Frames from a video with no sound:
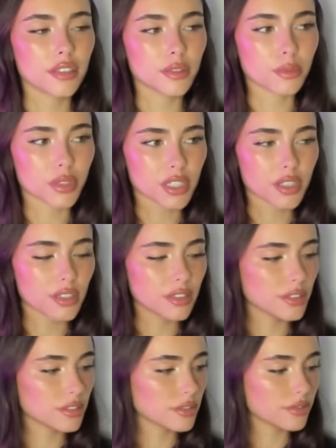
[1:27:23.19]
What's it called?
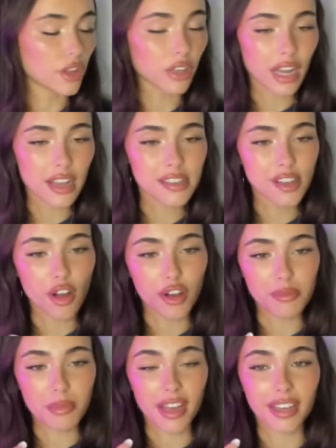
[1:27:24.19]
Fall Guys on my.